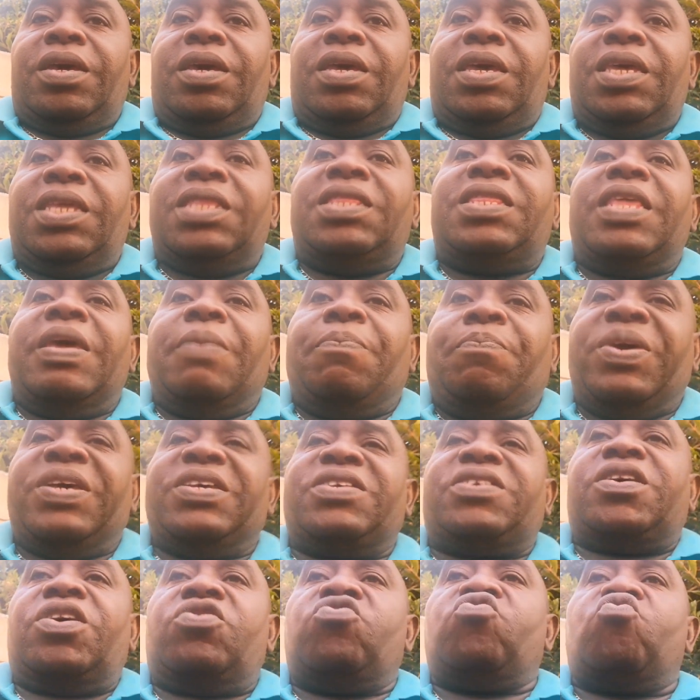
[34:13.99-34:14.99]
is the
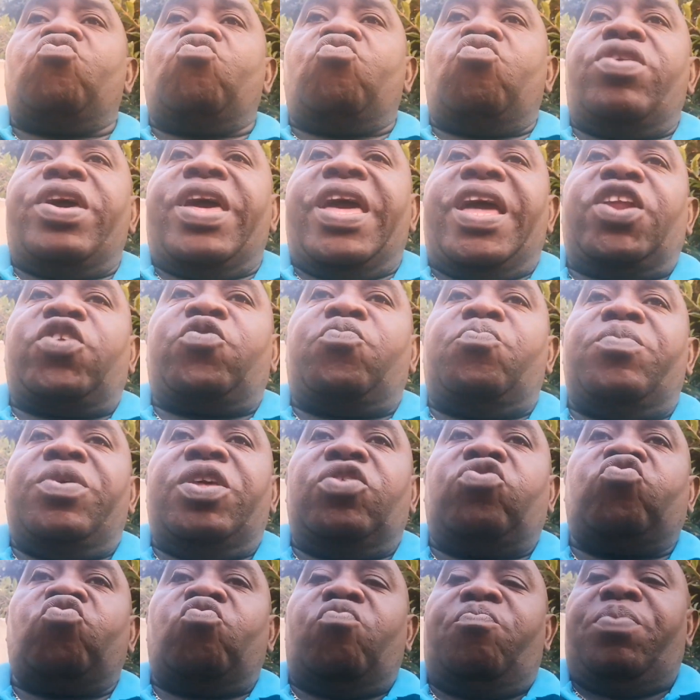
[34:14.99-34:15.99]
person who helped
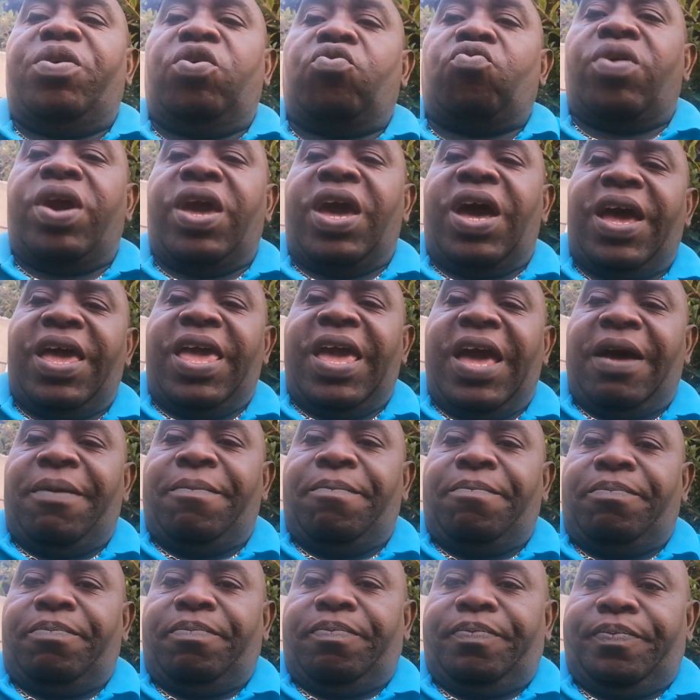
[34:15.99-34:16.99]
me to be where I
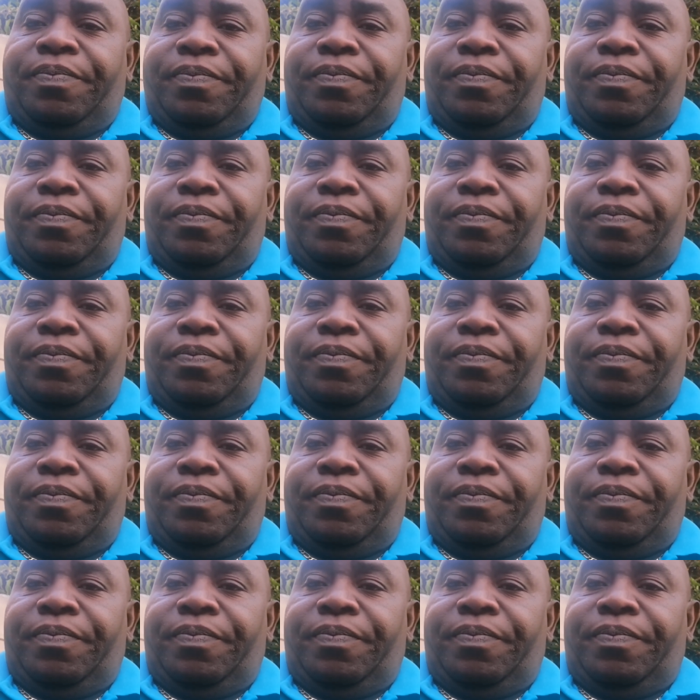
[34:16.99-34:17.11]
am.